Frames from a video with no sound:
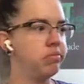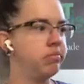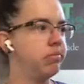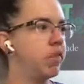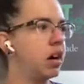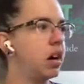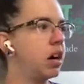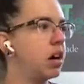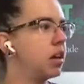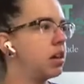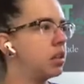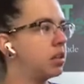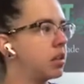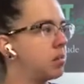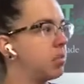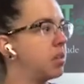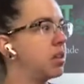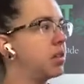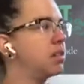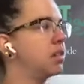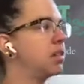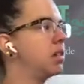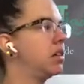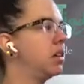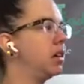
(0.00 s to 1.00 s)
let me
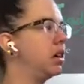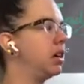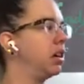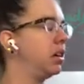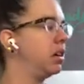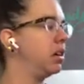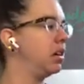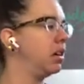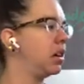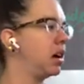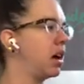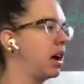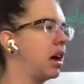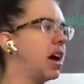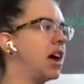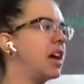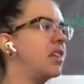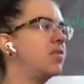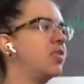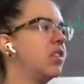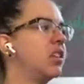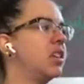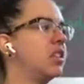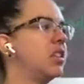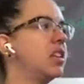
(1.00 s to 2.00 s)
see, I have
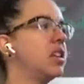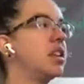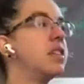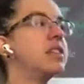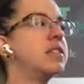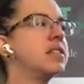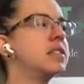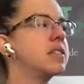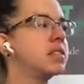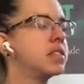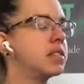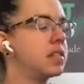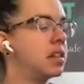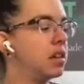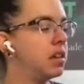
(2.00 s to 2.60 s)
at least